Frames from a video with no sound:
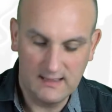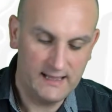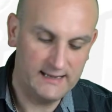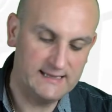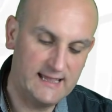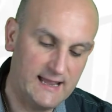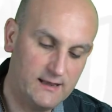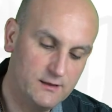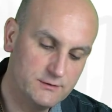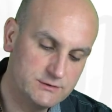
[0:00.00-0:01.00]
And
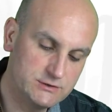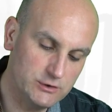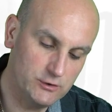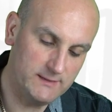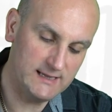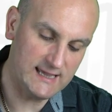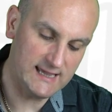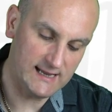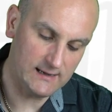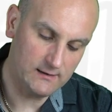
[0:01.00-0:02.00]
again, zooming
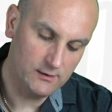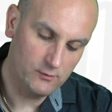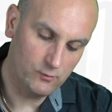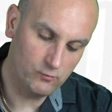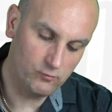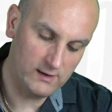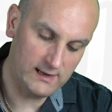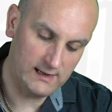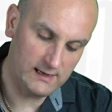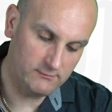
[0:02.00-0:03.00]
in
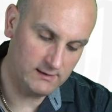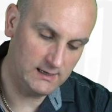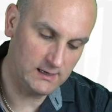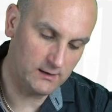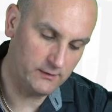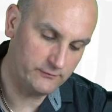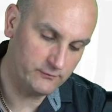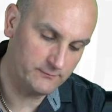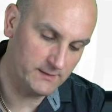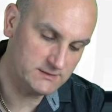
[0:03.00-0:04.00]
really, really close
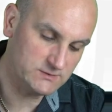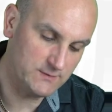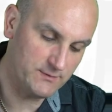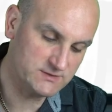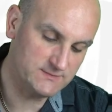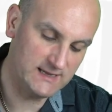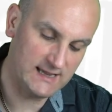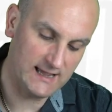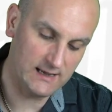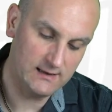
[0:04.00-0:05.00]
to as much as we possibly
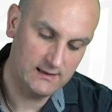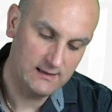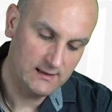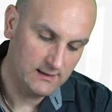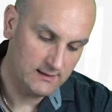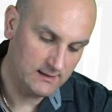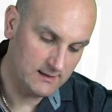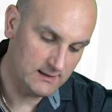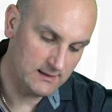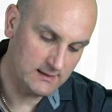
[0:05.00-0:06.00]
can.
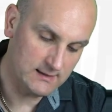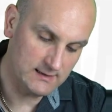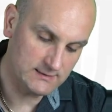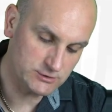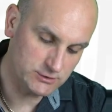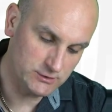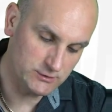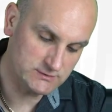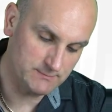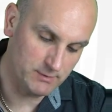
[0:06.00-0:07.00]
Let's
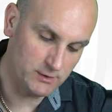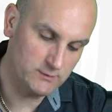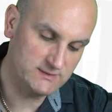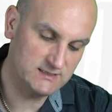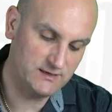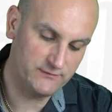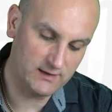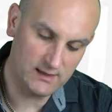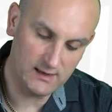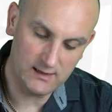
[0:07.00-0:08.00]
choose blue as a
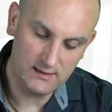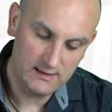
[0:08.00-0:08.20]
different color.